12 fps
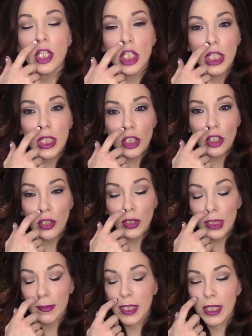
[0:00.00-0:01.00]
she
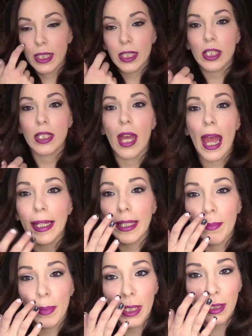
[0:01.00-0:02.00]
introduced me to this. I
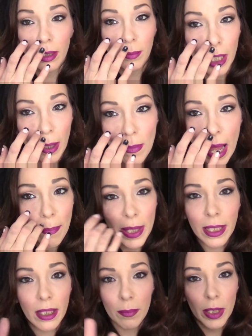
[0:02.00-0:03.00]
keep picking I'm not
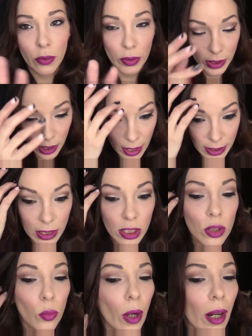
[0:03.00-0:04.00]
picking my nose, guys, I
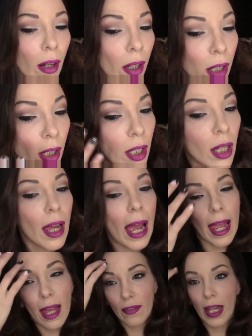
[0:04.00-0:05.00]
swear.
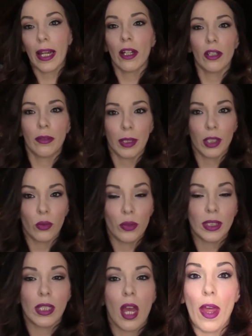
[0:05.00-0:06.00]
I have a hair in my
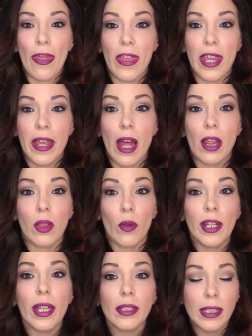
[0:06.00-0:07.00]
nose. The
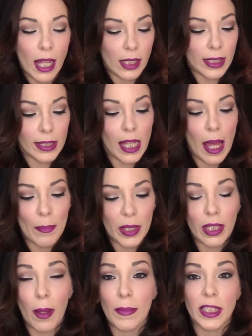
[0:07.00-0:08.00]
L'Oreal
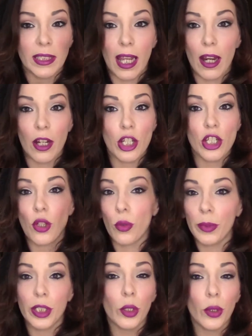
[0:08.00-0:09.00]
Telescopic mascara. She
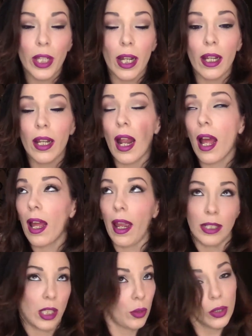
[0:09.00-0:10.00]
told me to go get it.
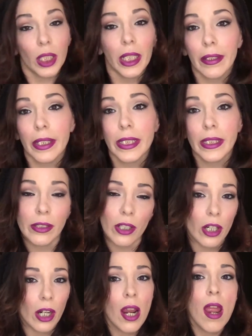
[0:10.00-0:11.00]
I totally listened to
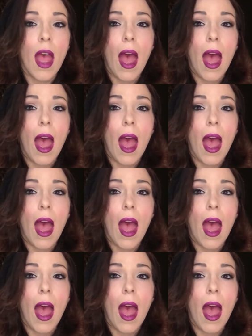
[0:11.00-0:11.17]
her.